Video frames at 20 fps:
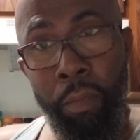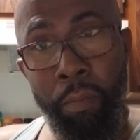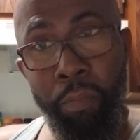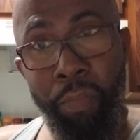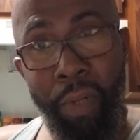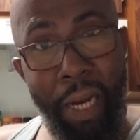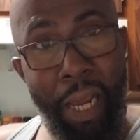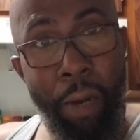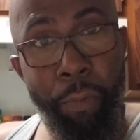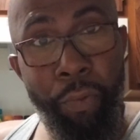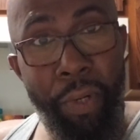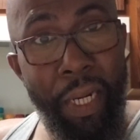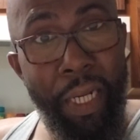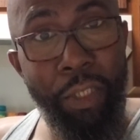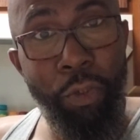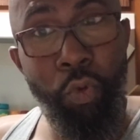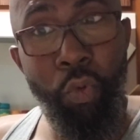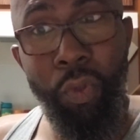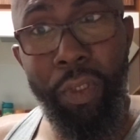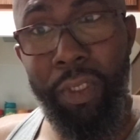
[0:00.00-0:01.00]
But I ran
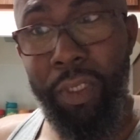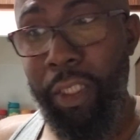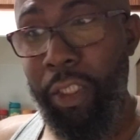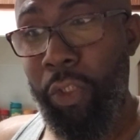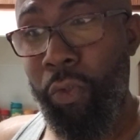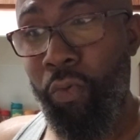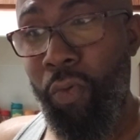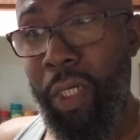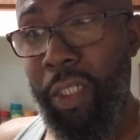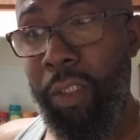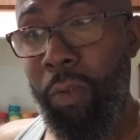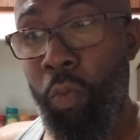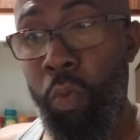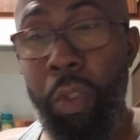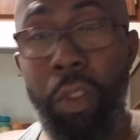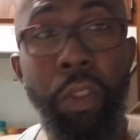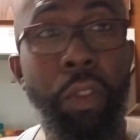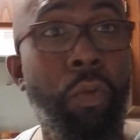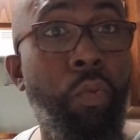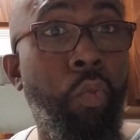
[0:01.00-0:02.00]
into a situation
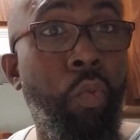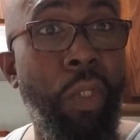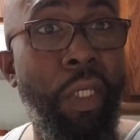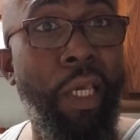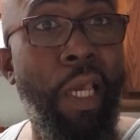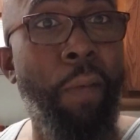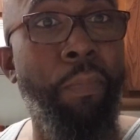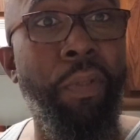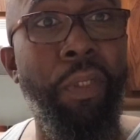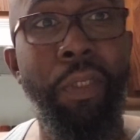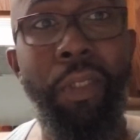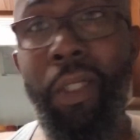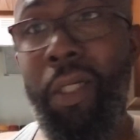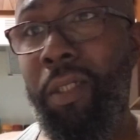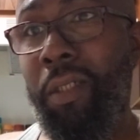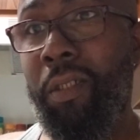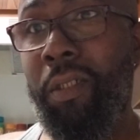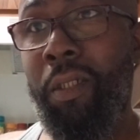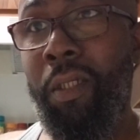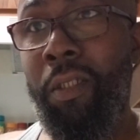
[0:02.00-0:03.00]
which we kept in
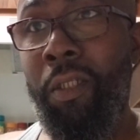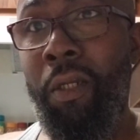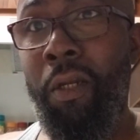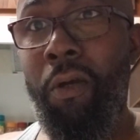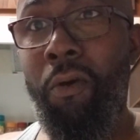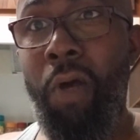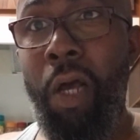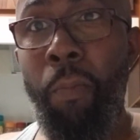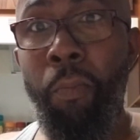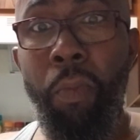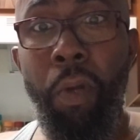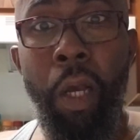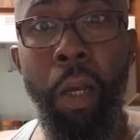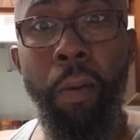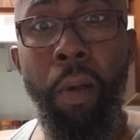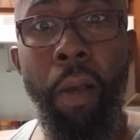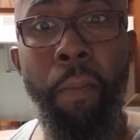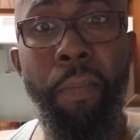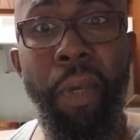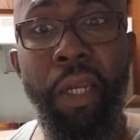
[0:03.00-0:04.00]
touch.
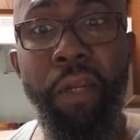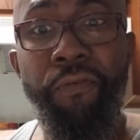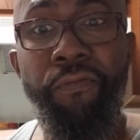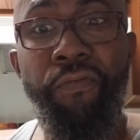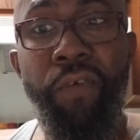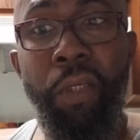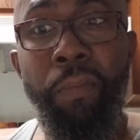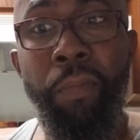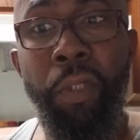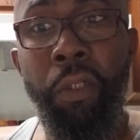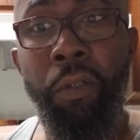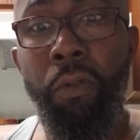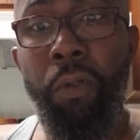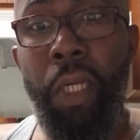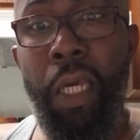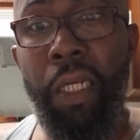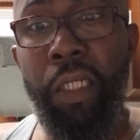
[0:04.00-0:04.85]
I met a female at